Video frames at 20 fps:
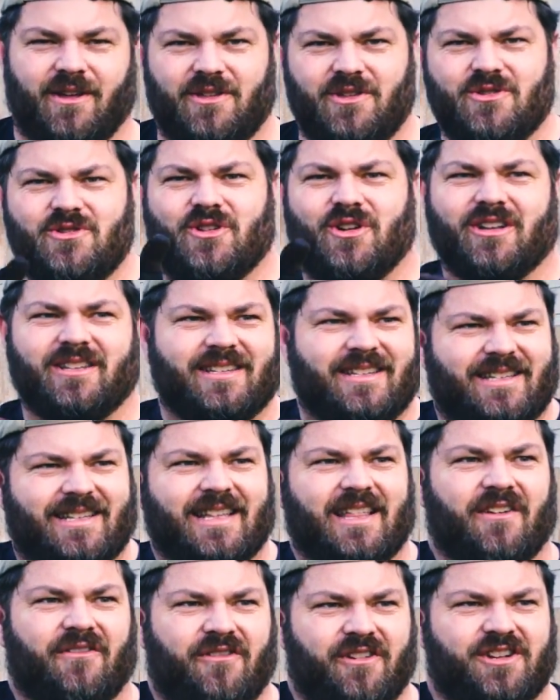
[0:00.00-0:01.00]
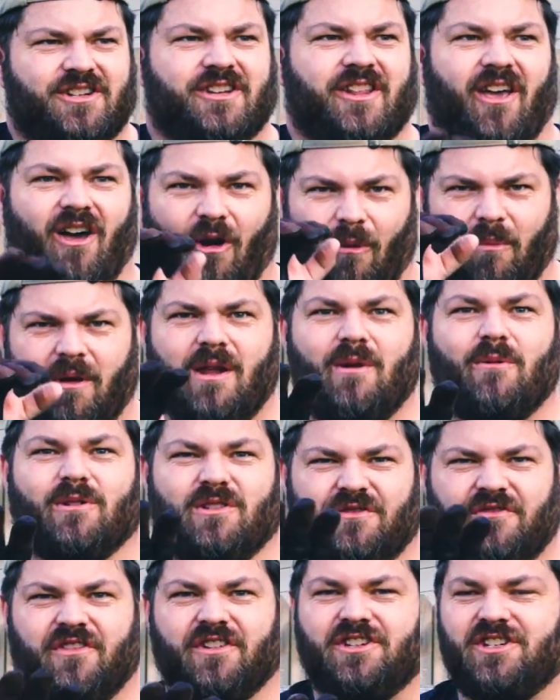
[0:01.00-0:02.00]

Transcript: no, you couldn't see the fishtail, but it was